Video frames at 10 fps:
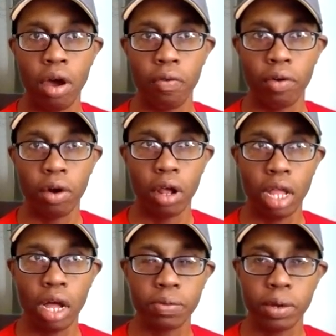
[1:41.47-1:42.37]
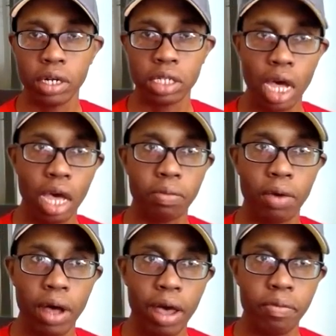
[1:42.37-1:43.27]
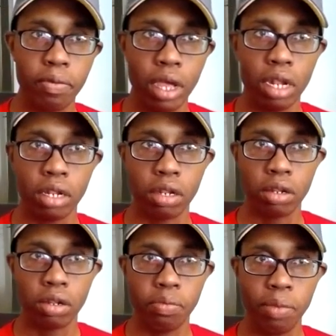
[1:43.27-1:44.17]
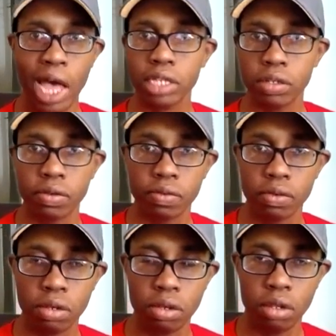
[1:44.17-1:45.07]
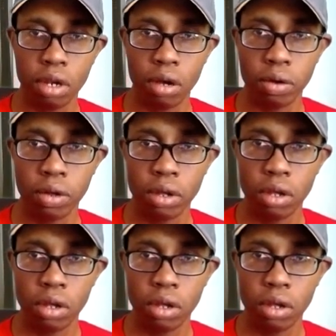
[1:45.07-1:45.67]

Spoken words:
over a long period of time, I've been passive, you know,